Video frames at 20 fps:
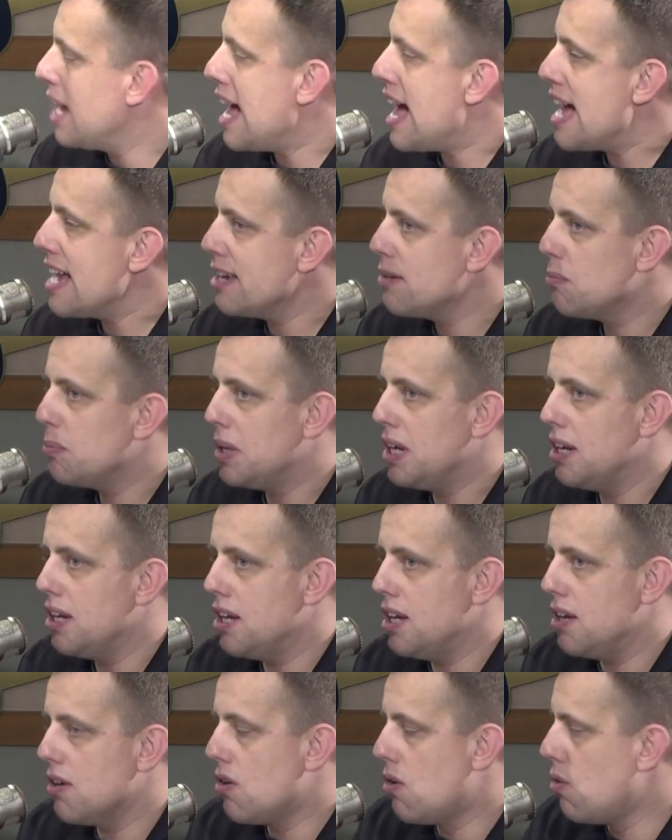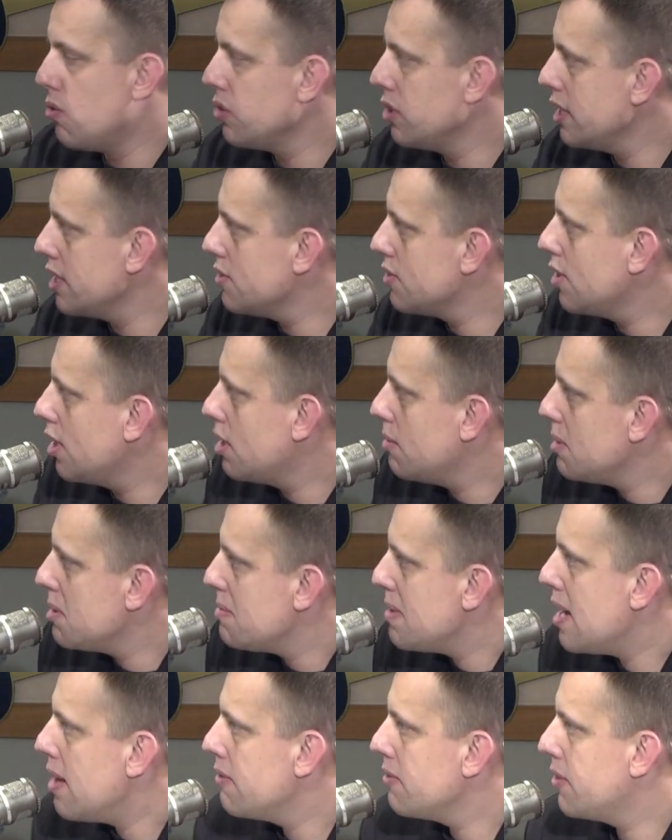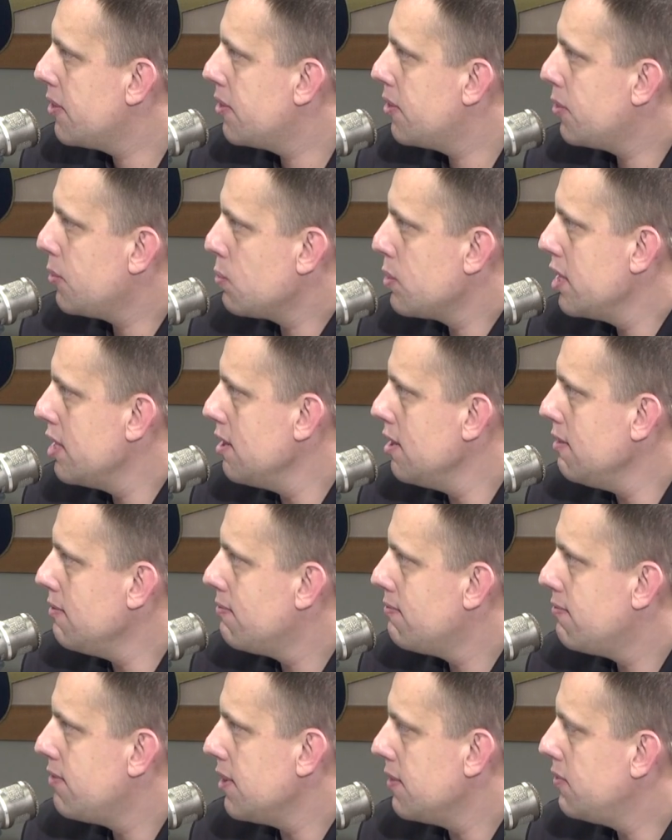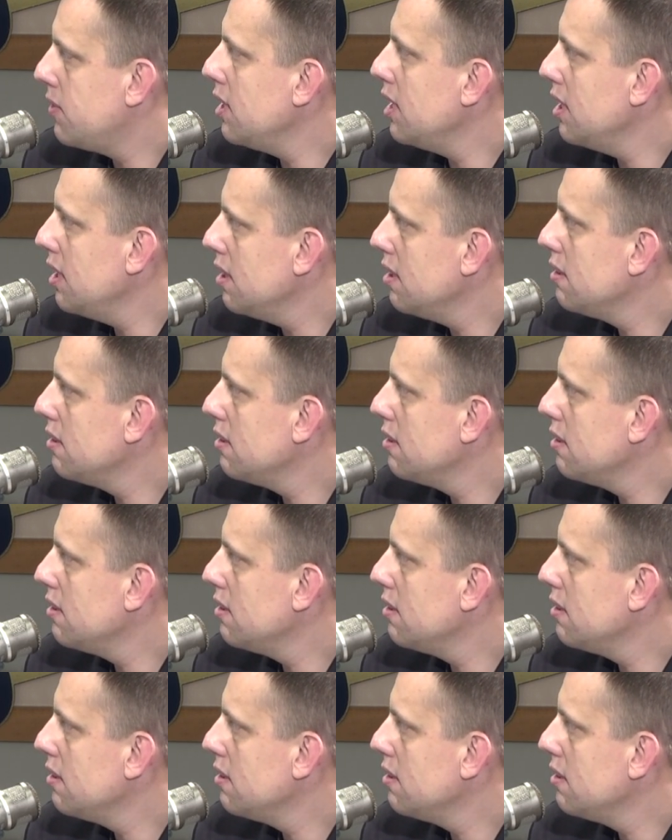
IMPD only is going to be about 350.